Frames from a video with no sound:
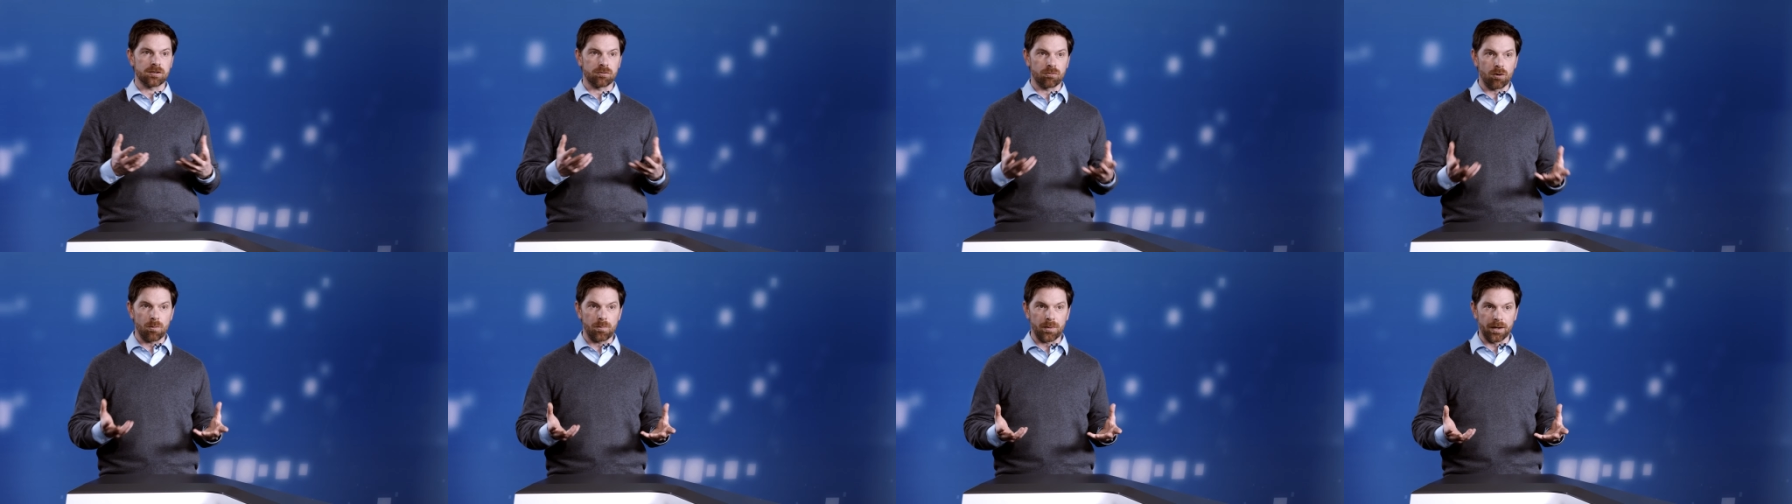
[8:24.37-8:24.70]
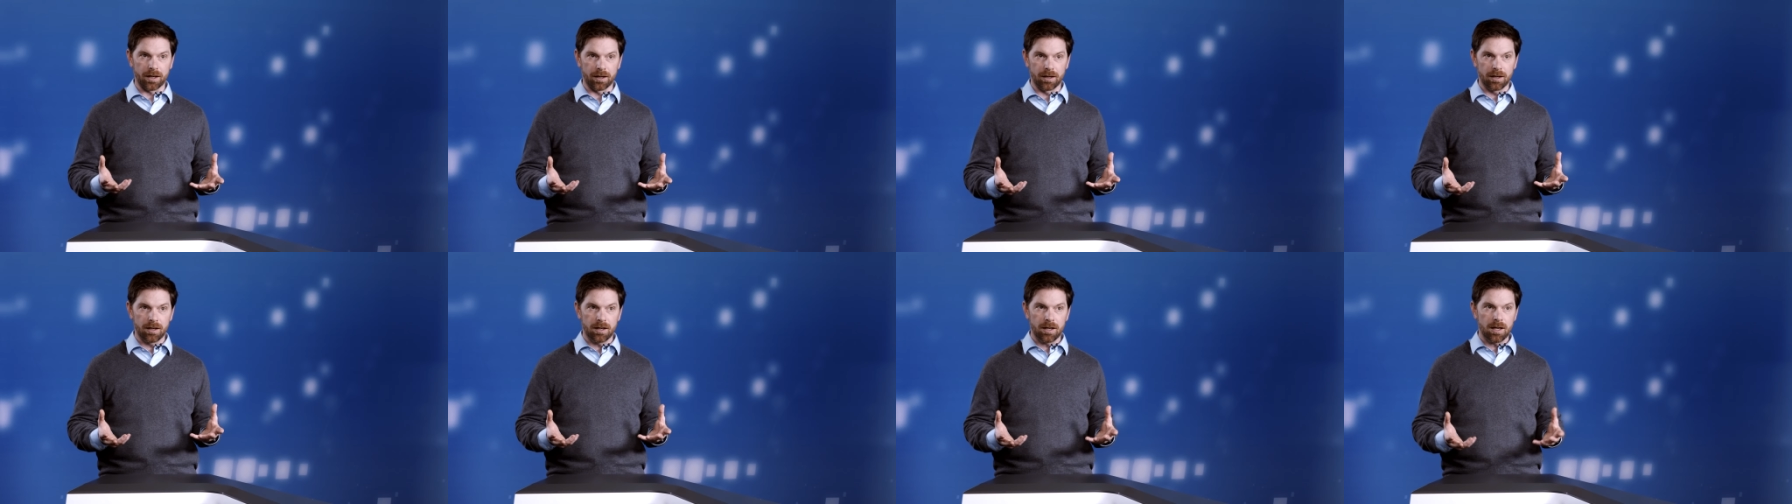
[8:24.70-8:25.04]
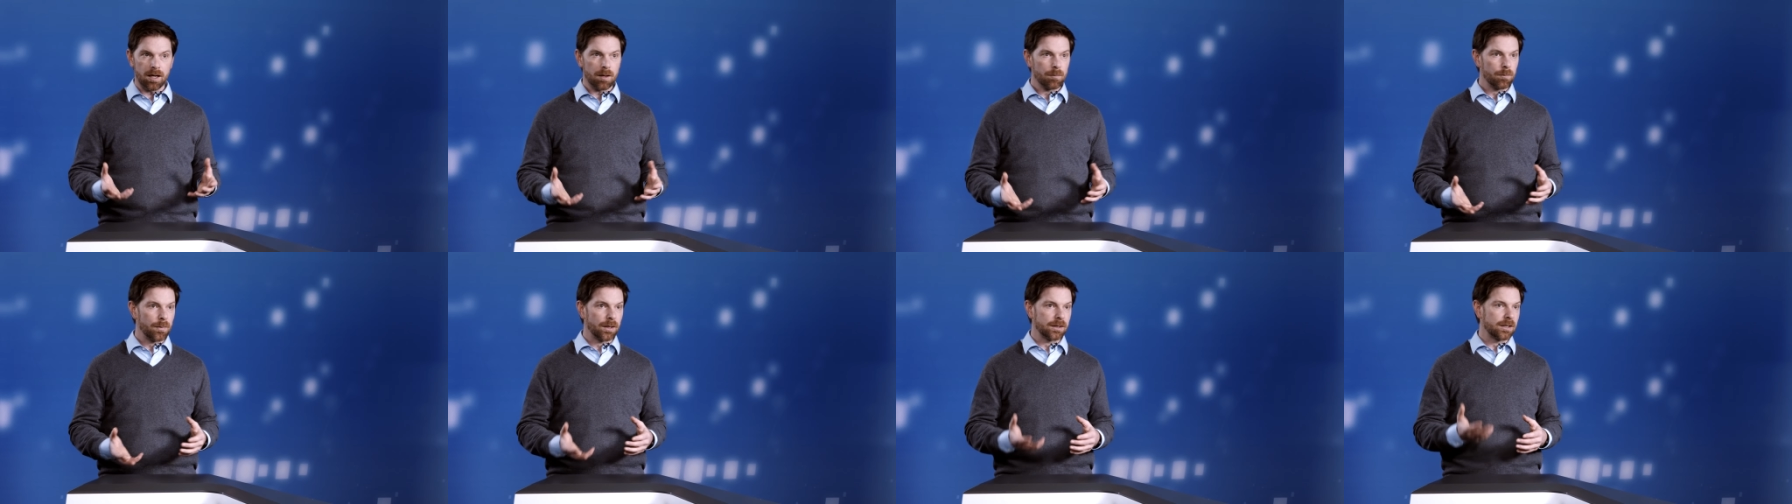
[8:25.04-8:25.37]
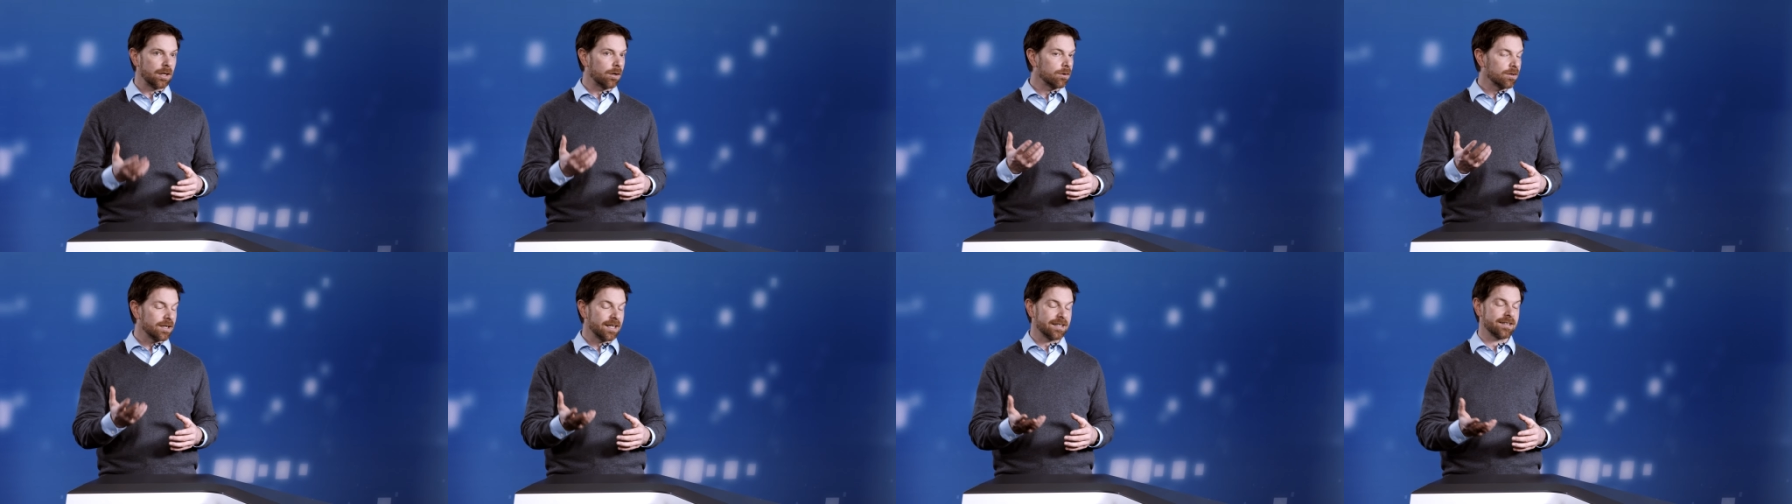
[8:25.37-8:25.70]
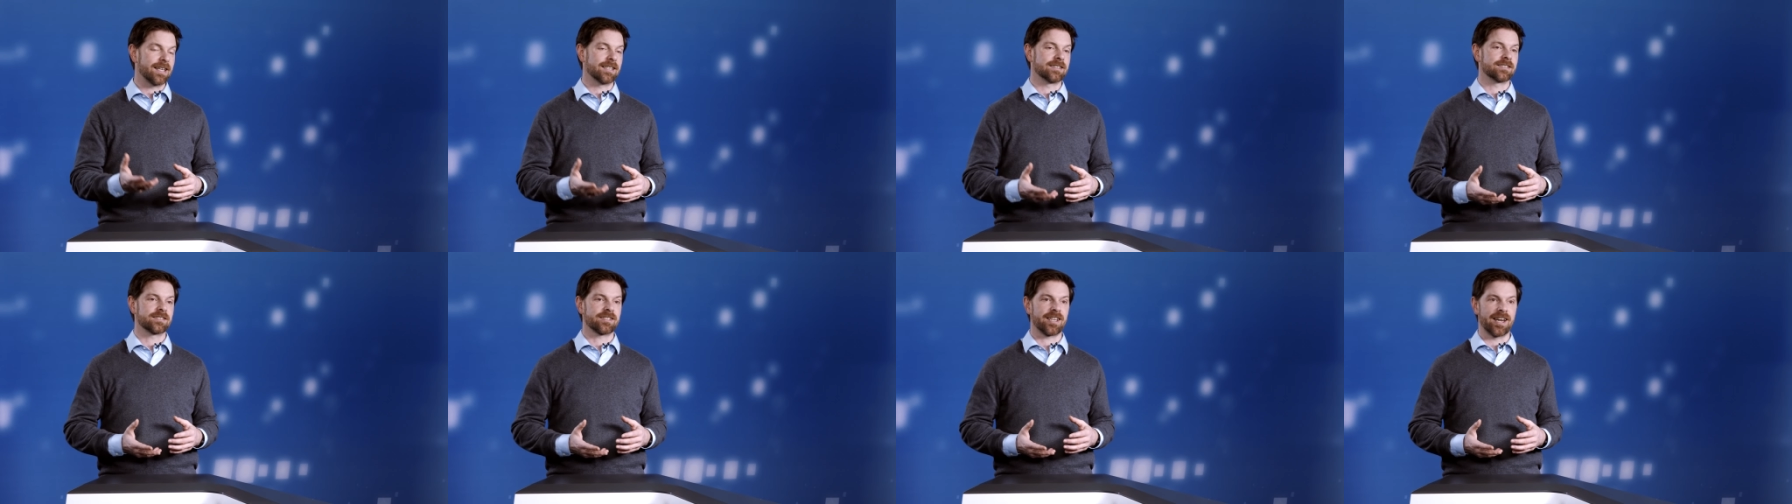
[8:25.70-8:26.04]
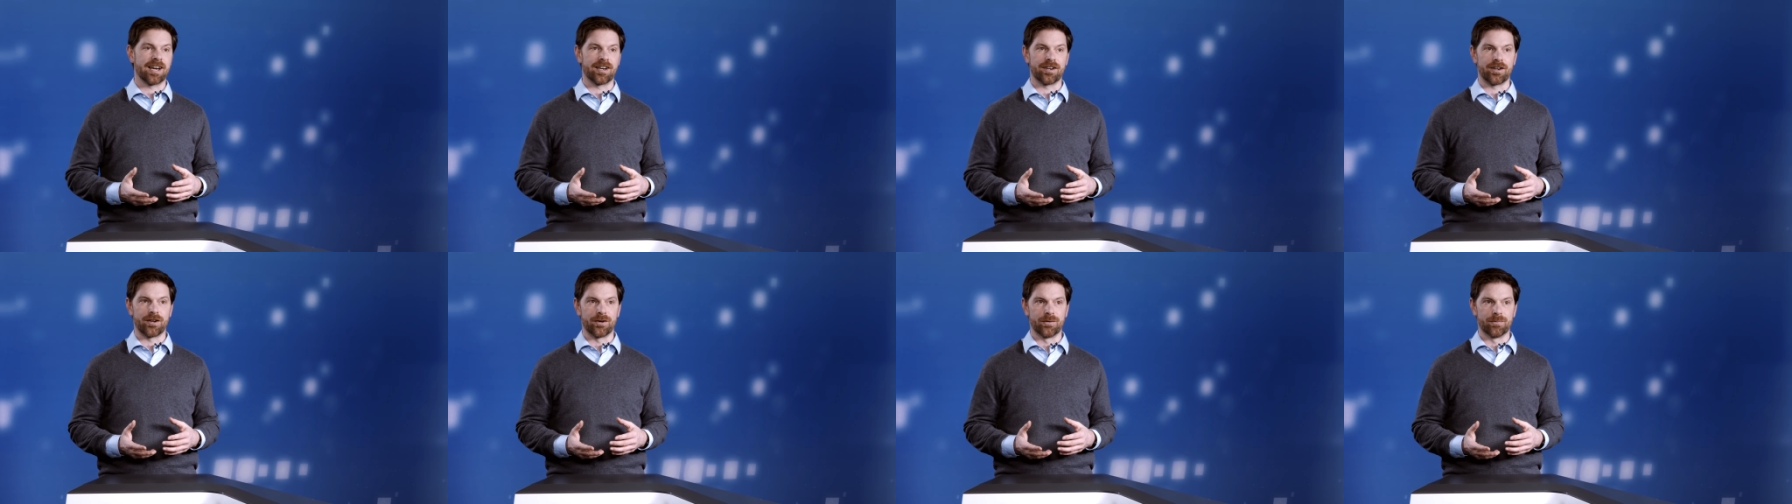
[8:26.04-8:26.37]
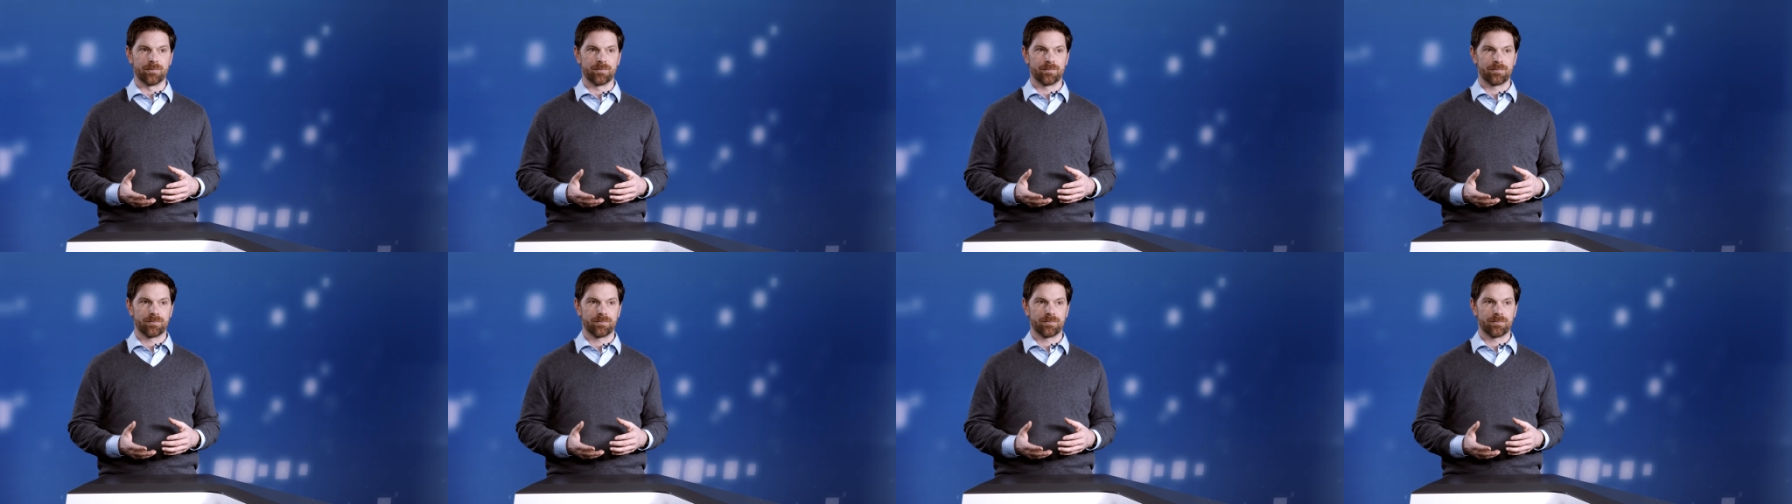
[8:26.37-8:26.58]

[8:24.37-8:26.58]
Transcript: grouping, but don't let that scare you.